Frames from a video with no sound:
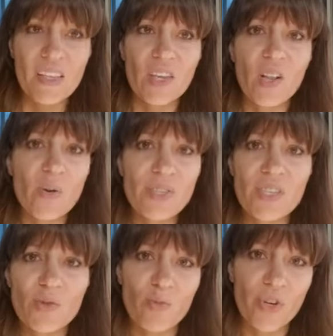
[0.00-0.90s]
the
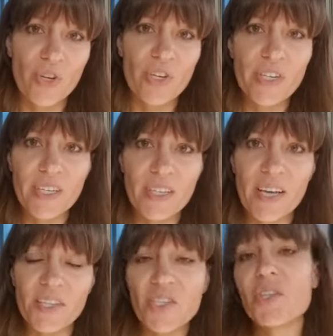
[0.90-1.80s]
closest word
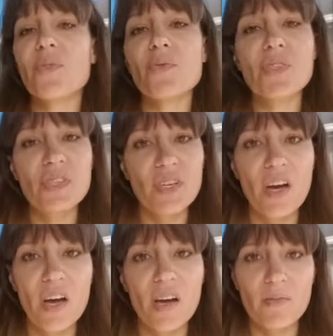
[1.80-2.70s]
that's used
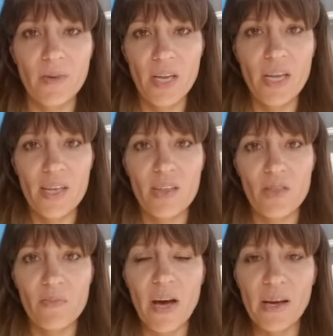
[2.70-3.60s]
um, in
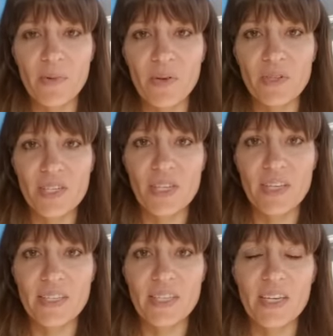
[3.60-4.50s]
the Bible to
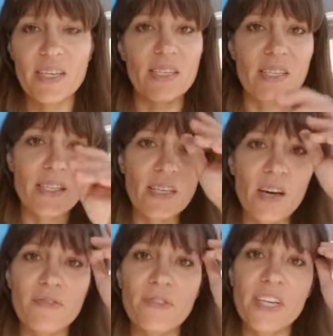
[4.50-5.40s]
this is
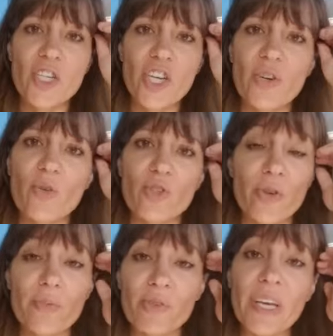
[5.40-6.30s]
affliction or
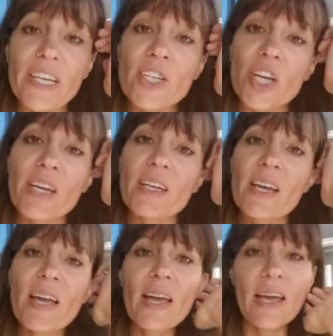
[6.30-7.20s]
tribulation.
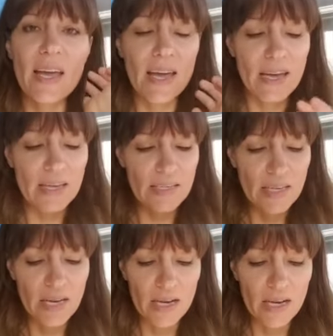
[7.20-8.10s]

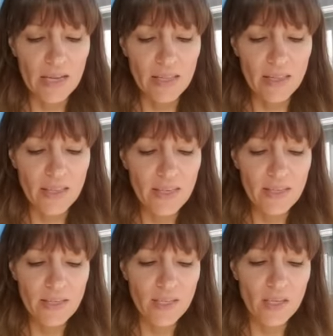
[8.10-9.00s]
And uh,
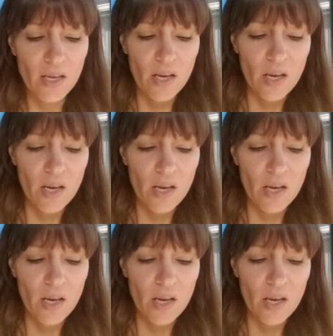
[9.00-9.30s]
these